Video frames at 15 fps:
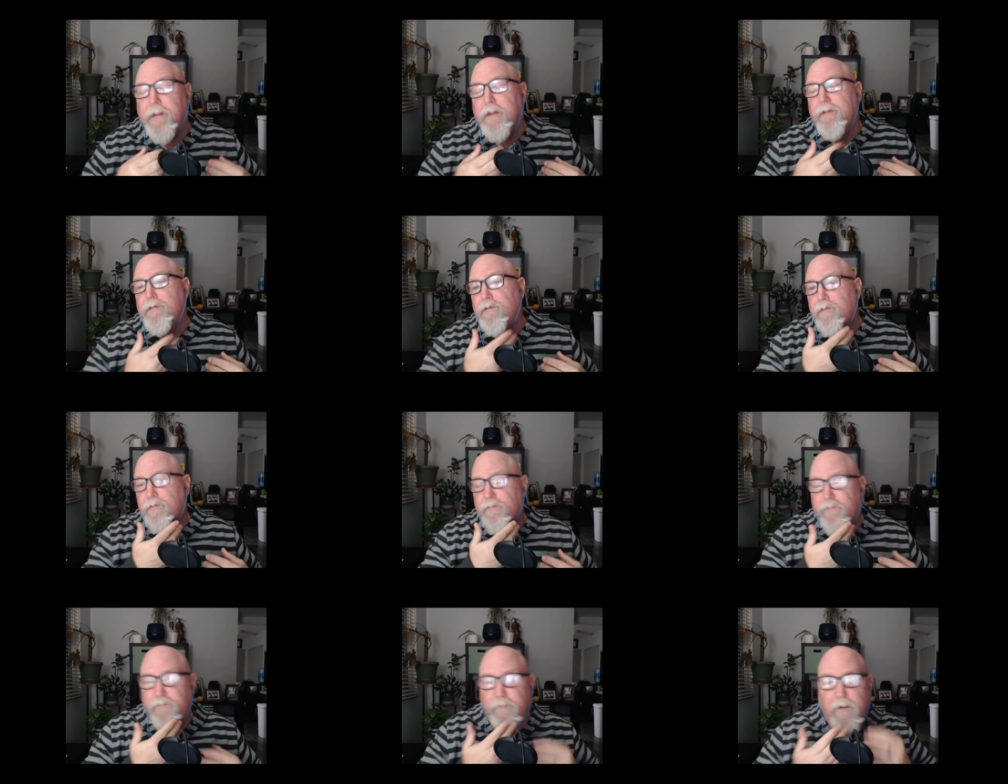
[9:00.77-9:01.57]
and
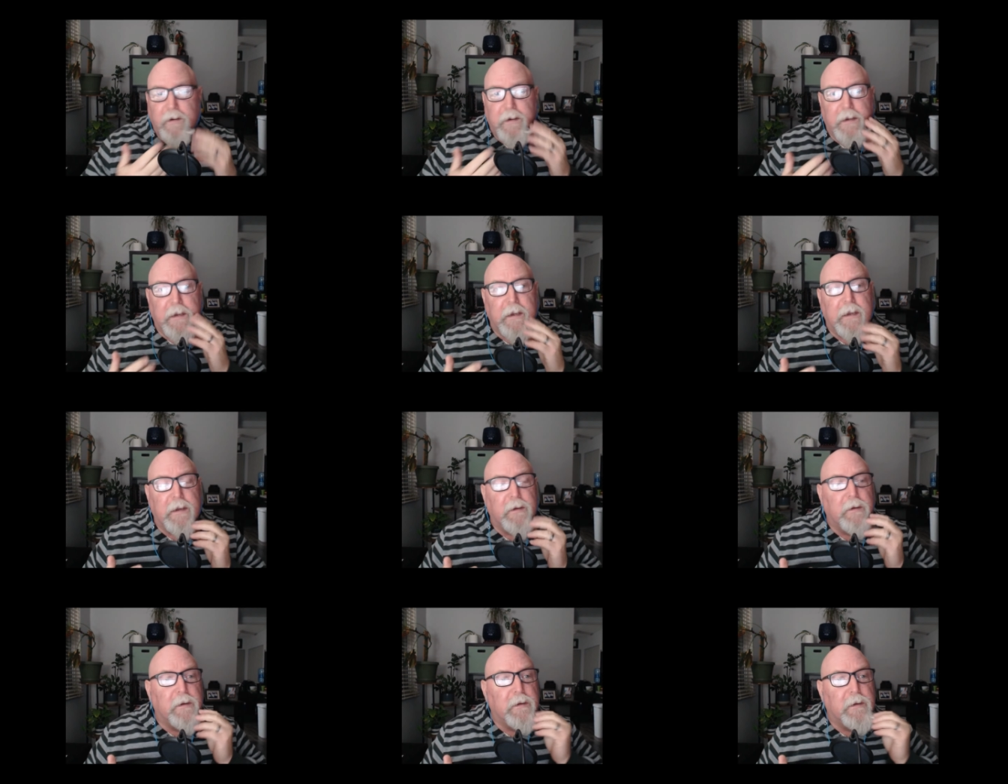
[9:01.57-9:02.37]
this
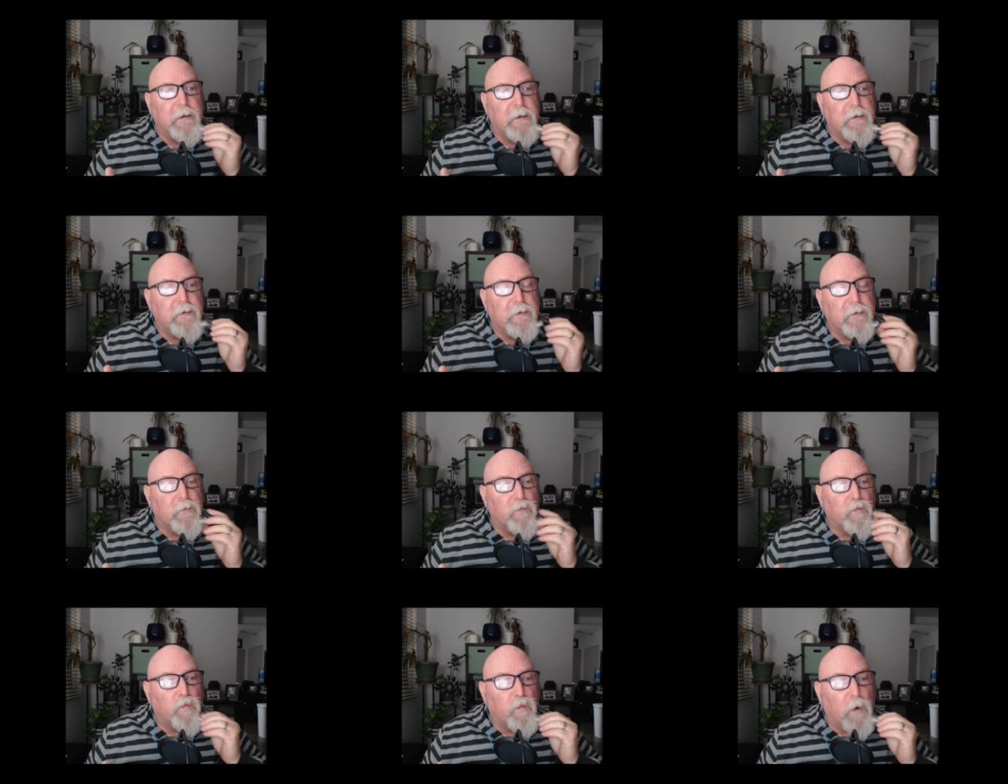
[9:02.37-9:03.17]
funky,
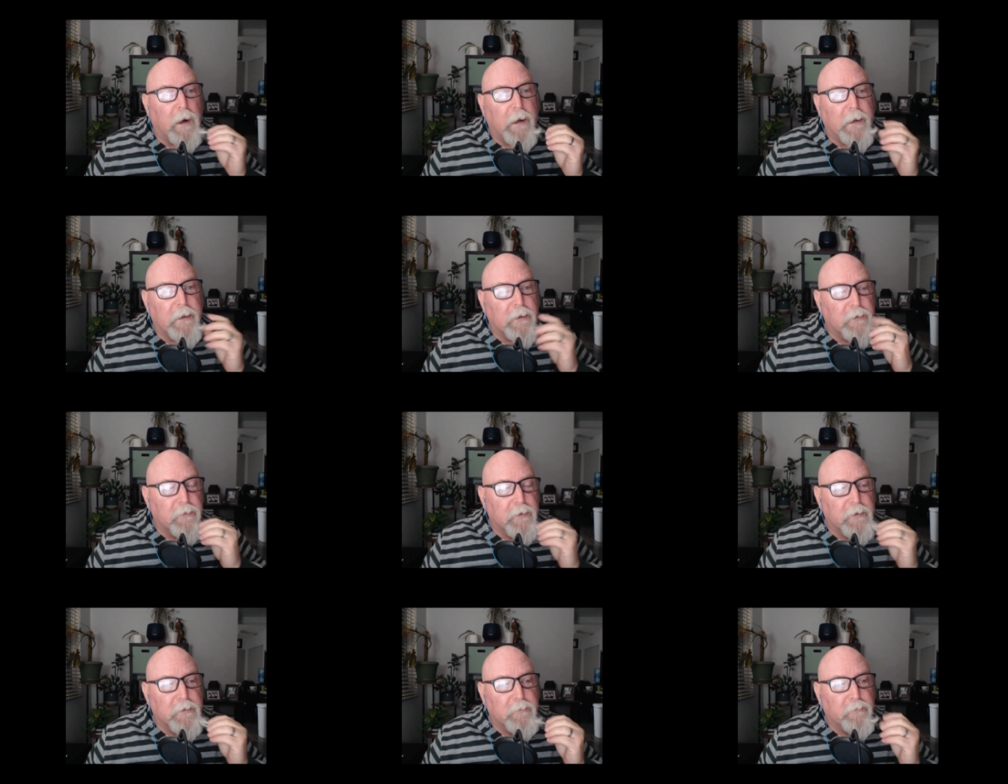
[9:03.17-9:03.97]

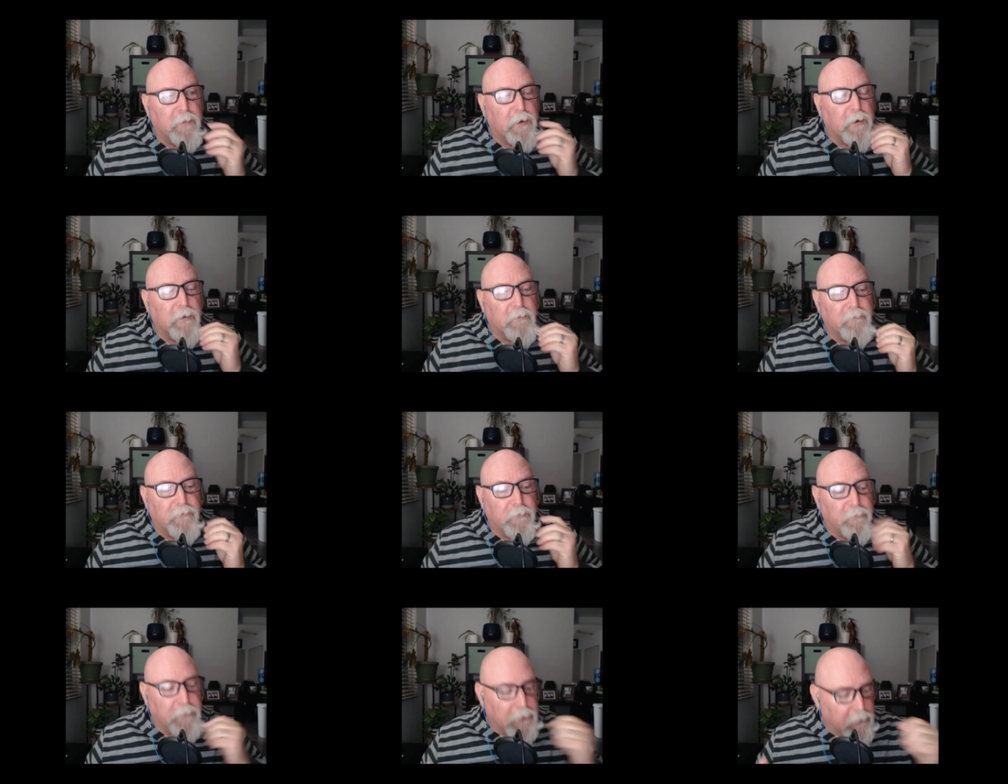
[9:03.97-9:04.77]
wild part of the